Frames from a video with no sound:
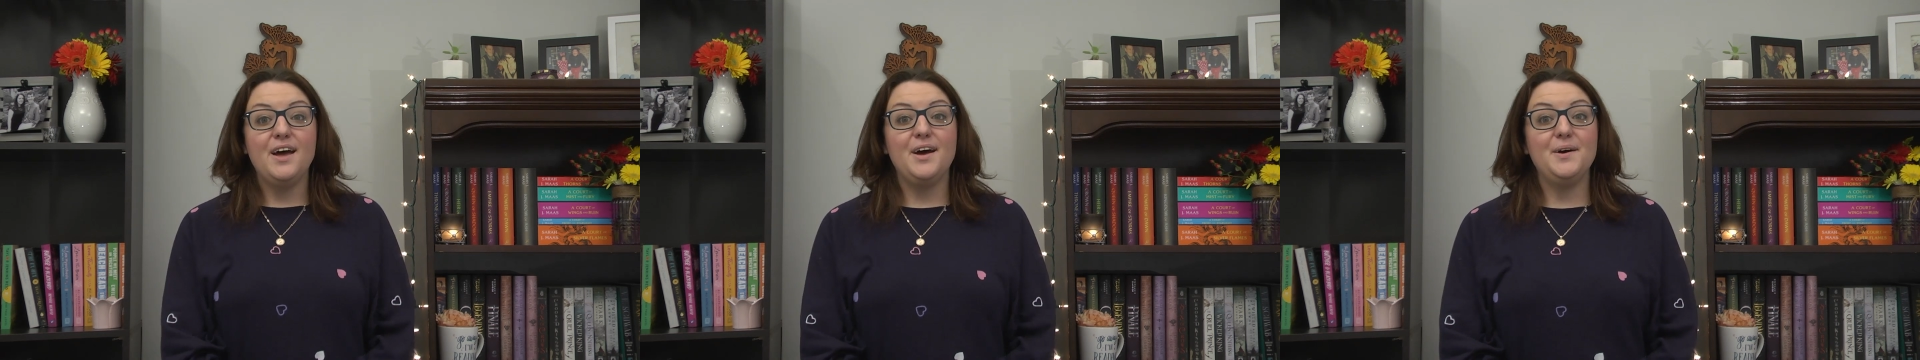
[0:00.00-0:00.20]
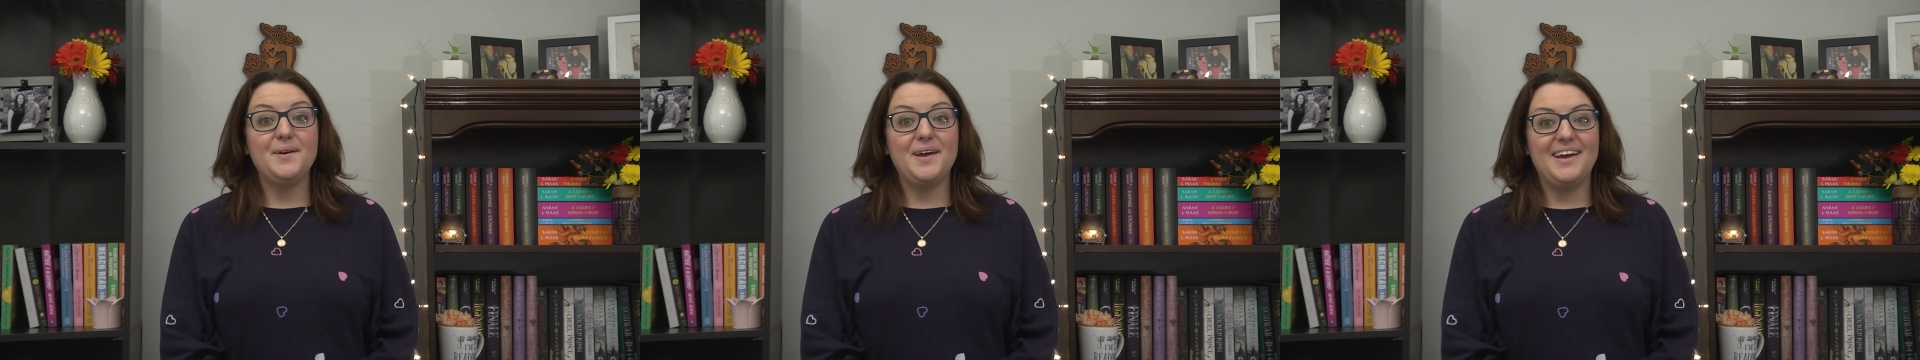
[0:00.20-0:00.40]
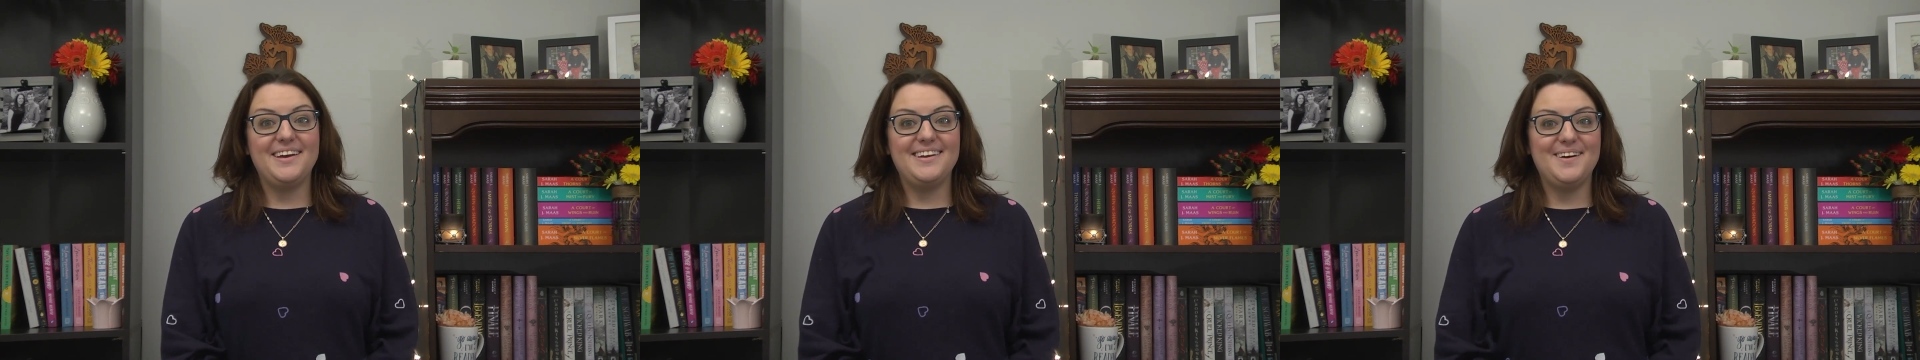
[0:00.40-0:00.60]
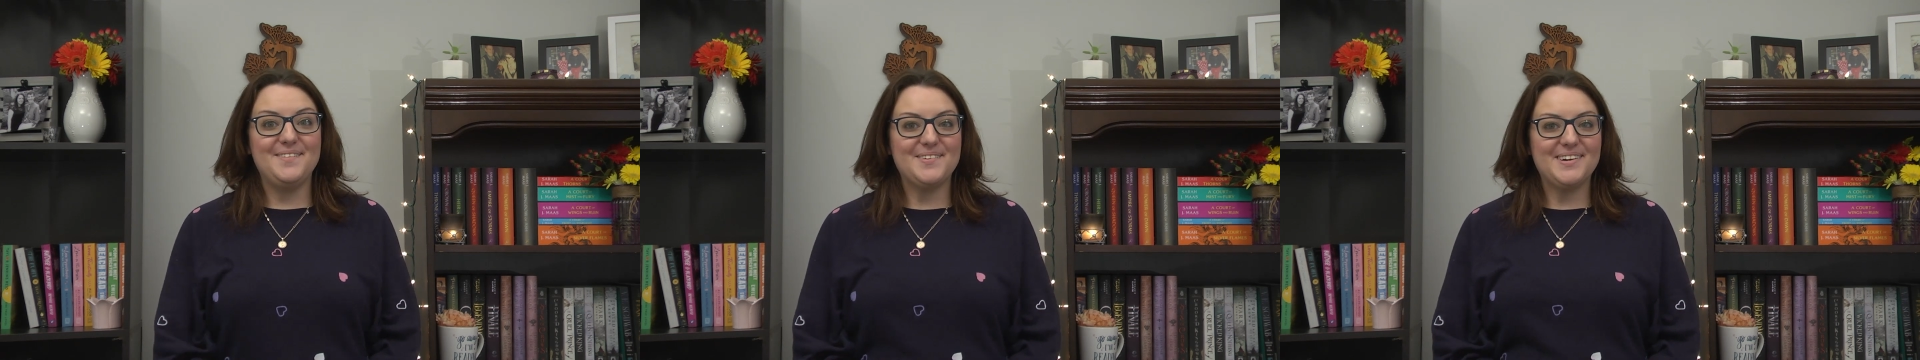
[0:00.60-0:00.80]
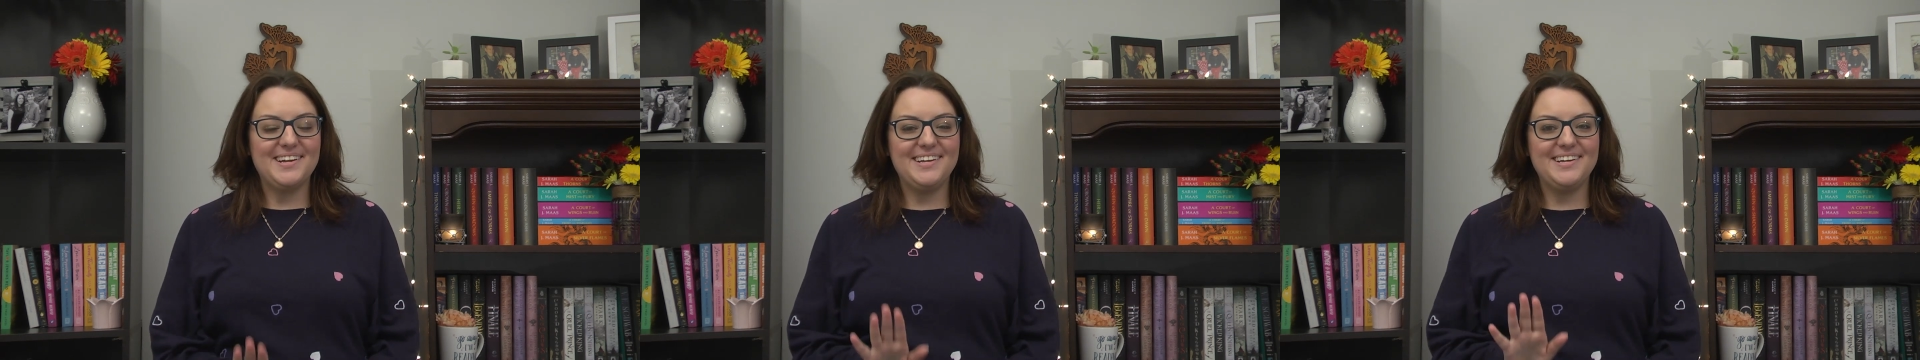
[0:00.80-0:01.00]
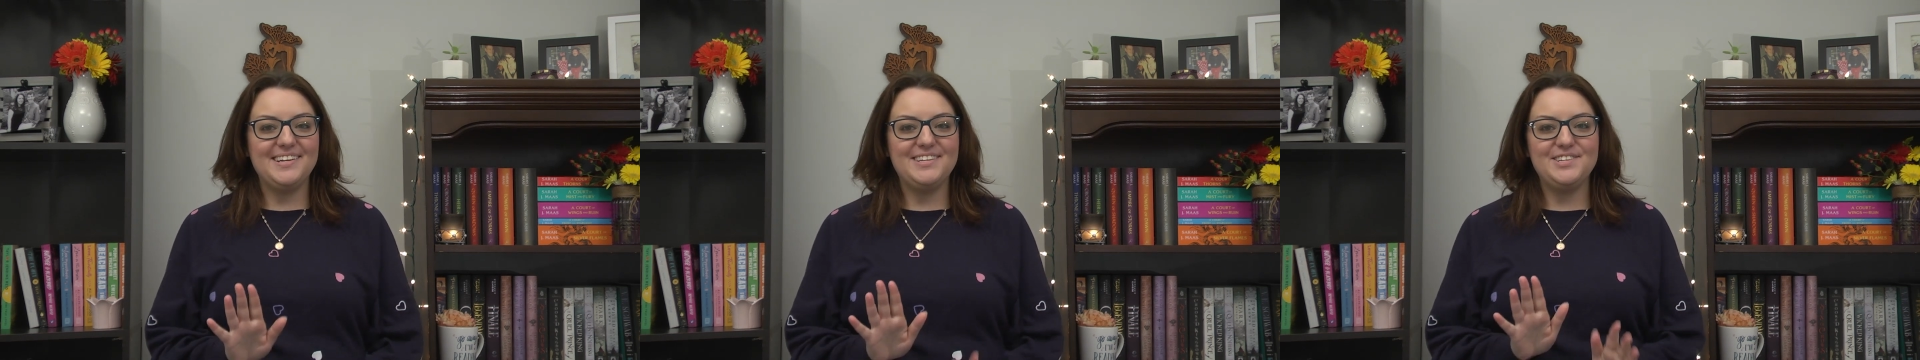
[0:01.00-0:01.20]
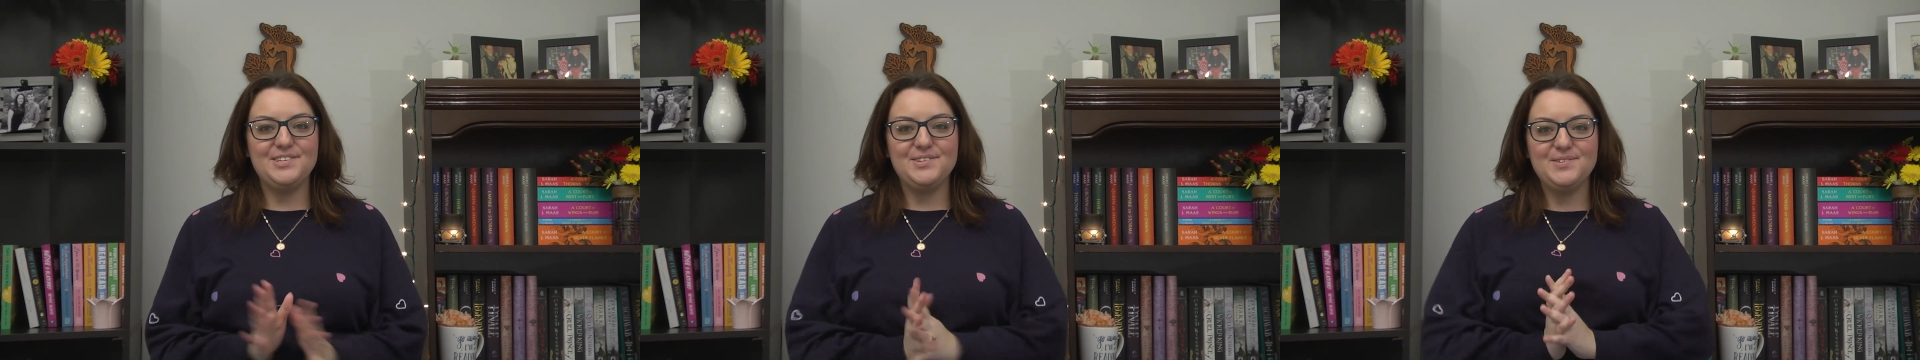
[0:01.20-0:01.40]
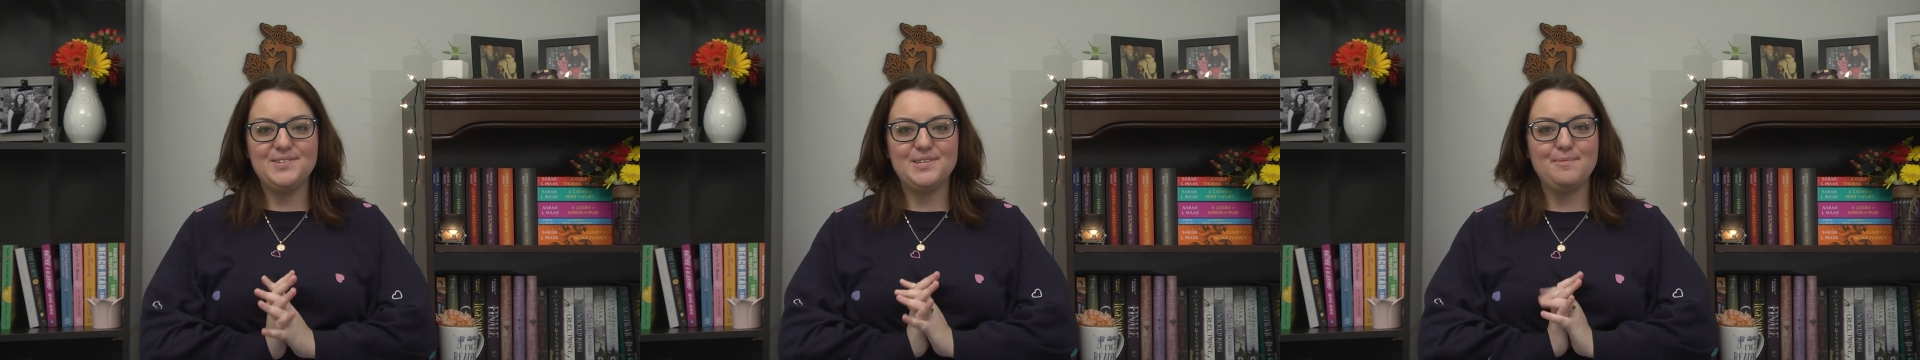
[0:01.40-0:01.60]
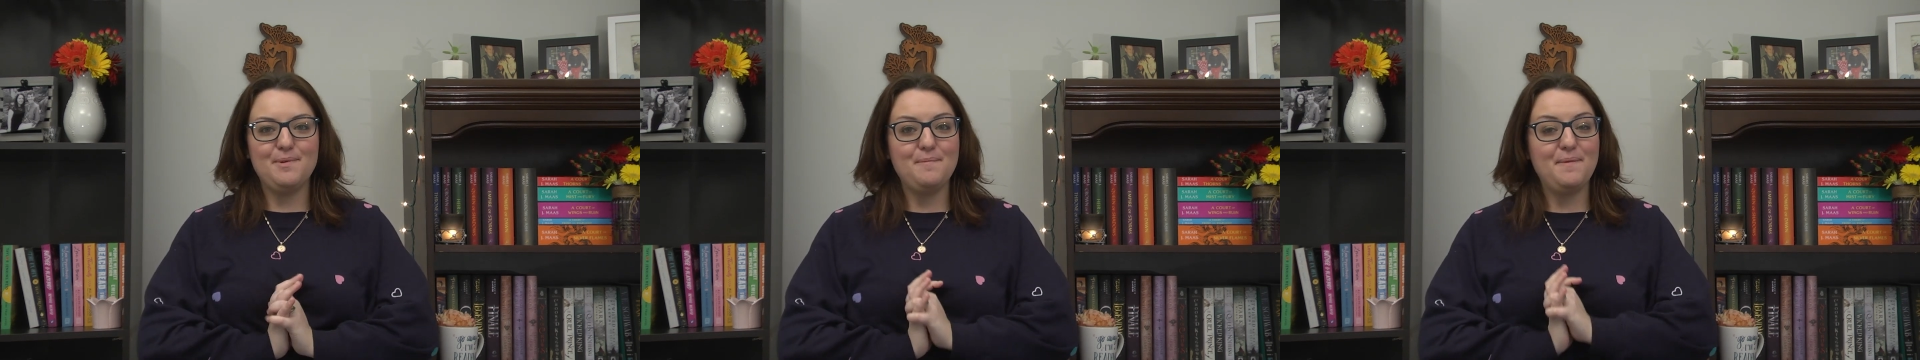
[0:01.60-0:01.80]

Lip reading: Okay, now we're getting into some of